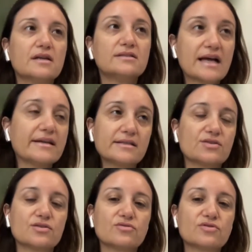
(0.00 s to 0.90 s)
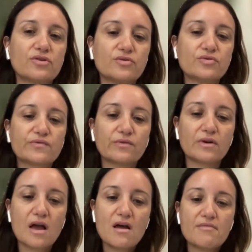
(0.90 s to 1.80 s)
DISE is not so useful.
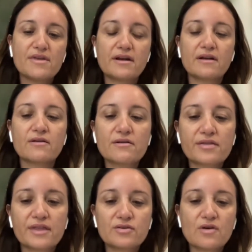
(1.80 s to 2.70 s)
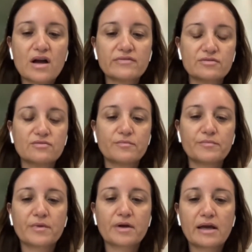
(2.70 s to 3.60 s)
Then another thing you have to
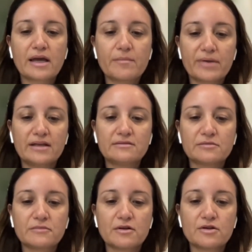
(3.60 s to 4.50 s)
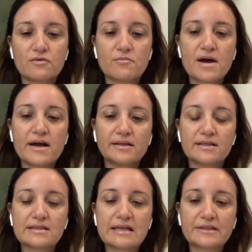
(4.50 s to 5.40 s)
keep in your mind
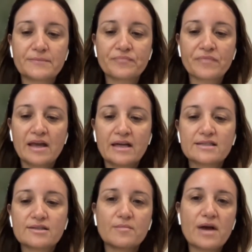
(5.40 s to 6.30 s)
is that some